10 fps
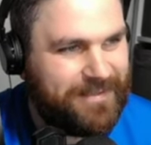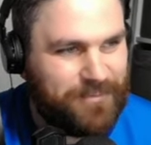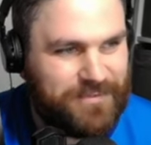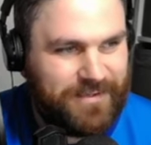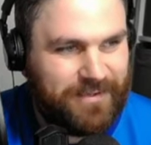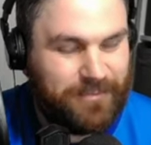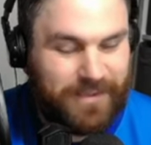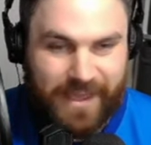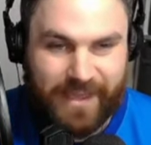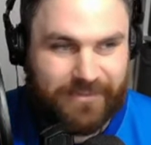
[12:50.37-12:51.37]
But
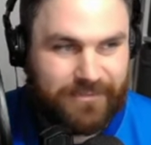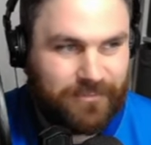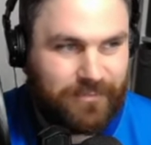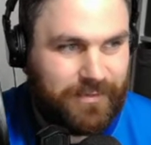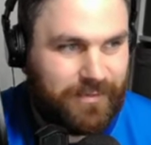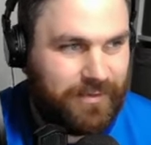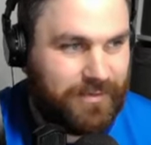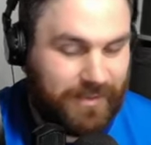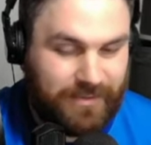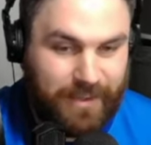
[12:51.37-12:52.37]

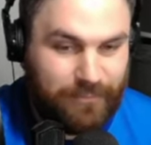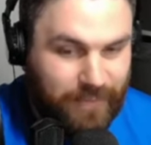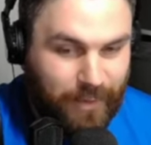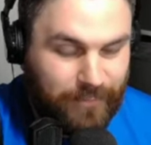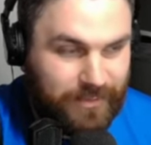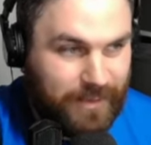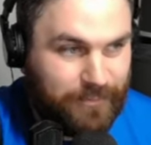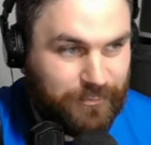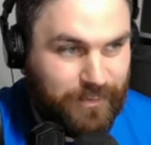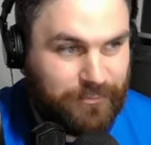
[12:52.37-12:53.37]
you can now phone in now
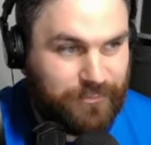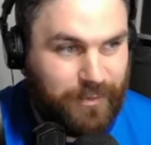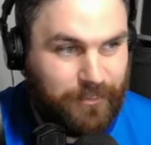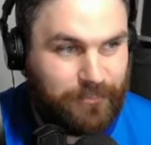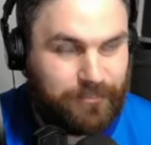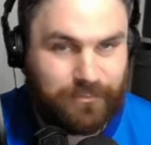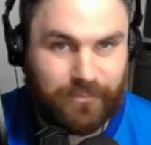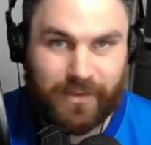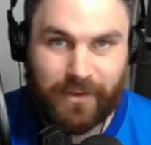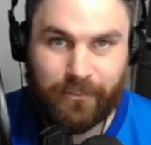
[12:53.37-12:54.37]
as well. So,
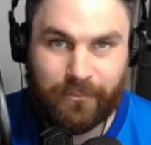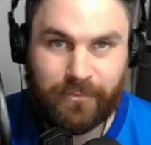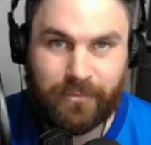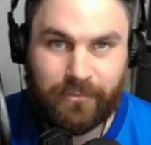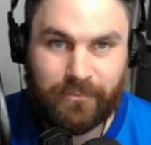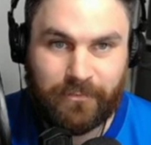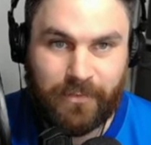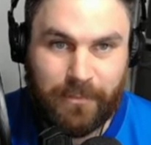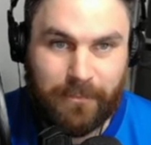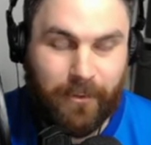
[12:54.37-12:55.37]
you know,
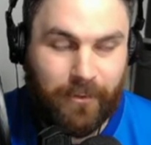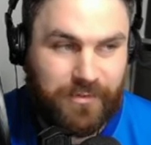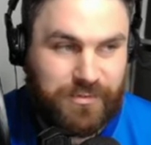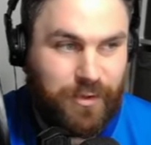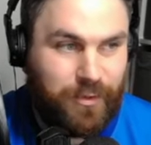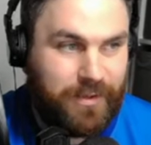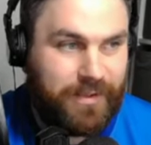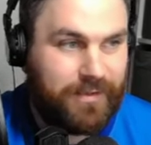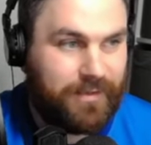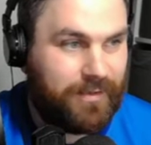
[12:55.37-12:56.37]
be part of the
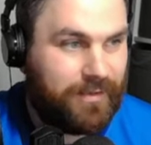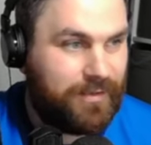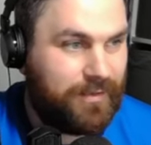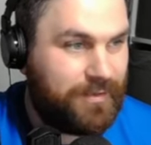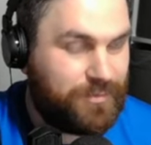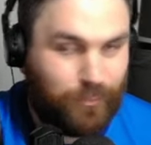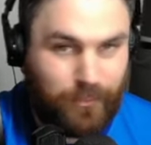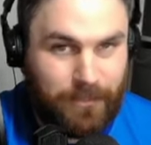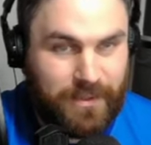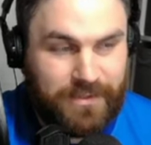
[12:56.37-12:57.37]
journey. It's
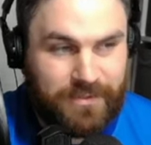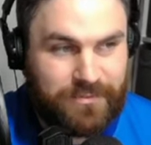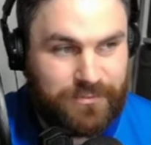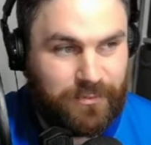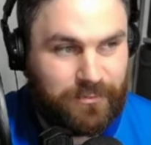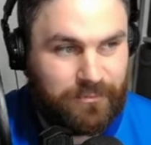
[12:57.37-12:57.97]
all opinions.